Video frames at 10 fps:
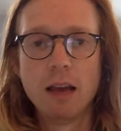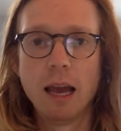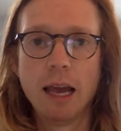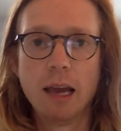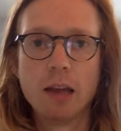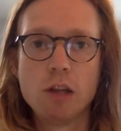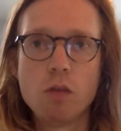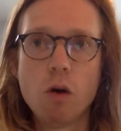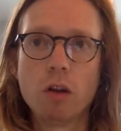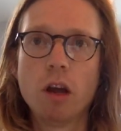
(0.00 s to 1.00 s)
And
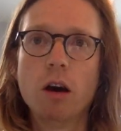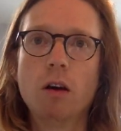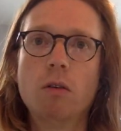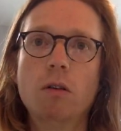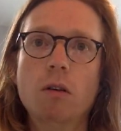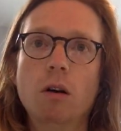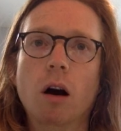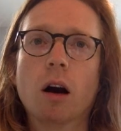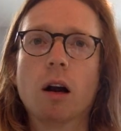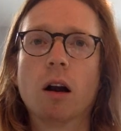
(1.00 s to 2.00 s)
you all know,
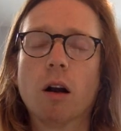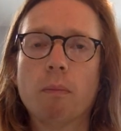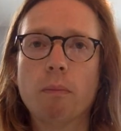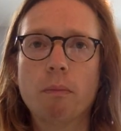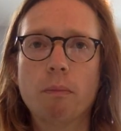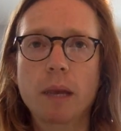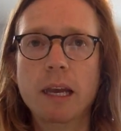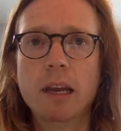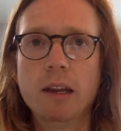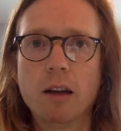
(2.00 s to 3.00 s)
are
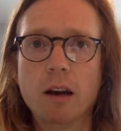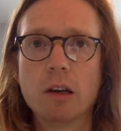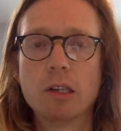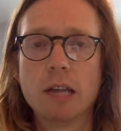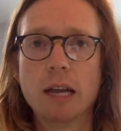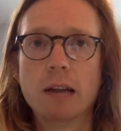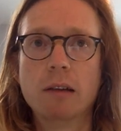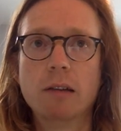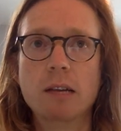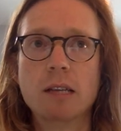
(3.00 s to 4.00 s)
beginning to understand
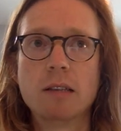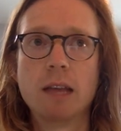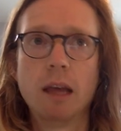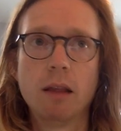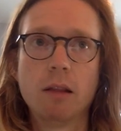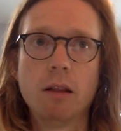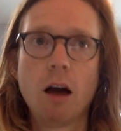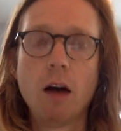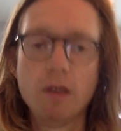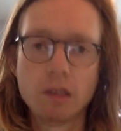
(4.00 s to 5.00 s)
at least, that
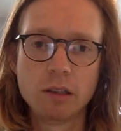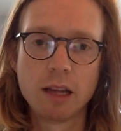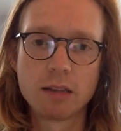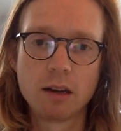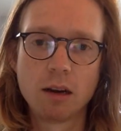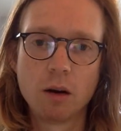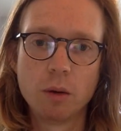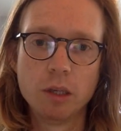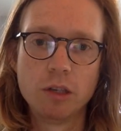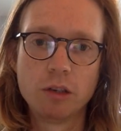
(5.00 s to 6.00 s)
obviously that's not
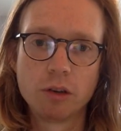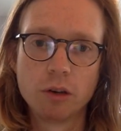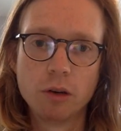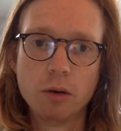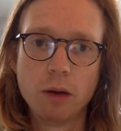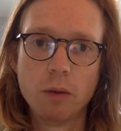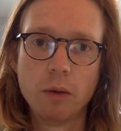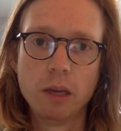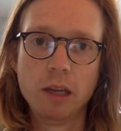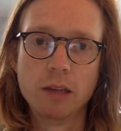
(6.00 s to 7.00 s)
always true, and
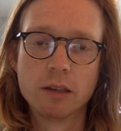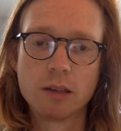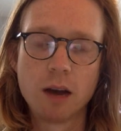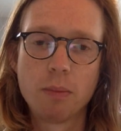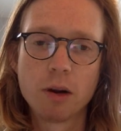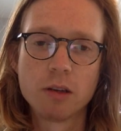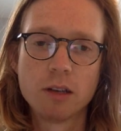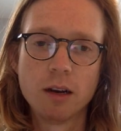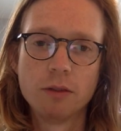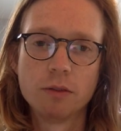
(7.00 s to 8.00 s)
we need to stop
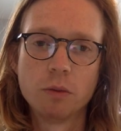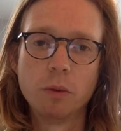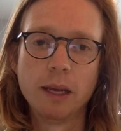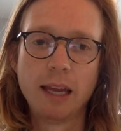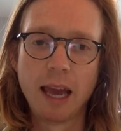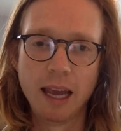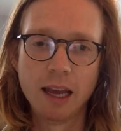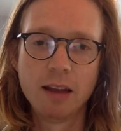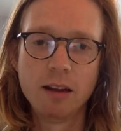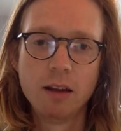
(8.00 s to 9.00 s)
ourselves when we
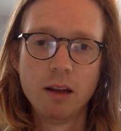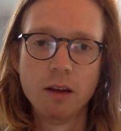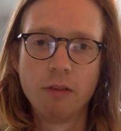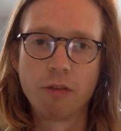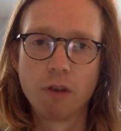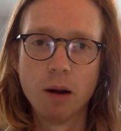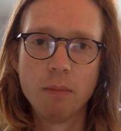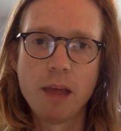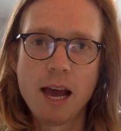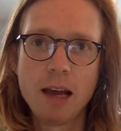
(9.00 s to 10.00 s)
can
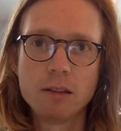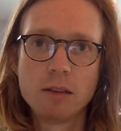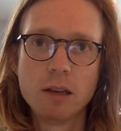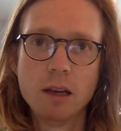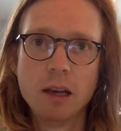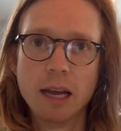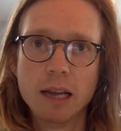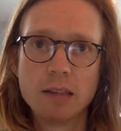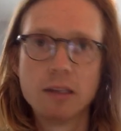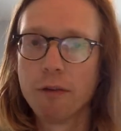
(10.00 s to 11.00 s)
from that. And
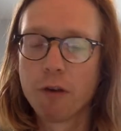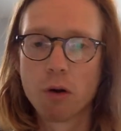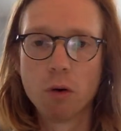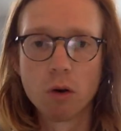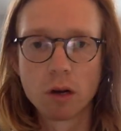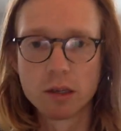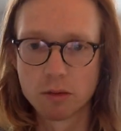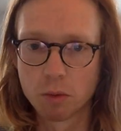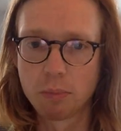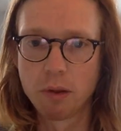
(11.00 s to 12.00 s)
it's difficult because
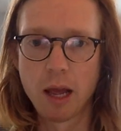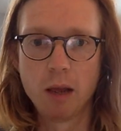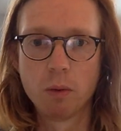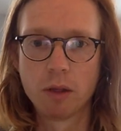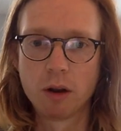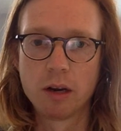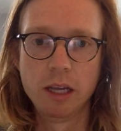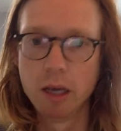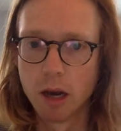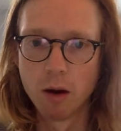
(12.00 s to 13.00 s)
we're playing with our
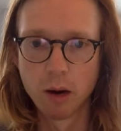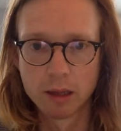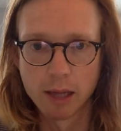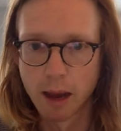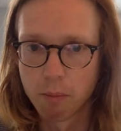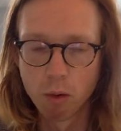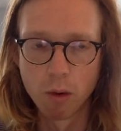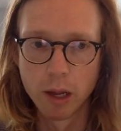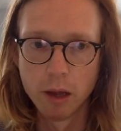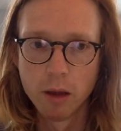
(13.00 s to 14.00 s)
ego at that point.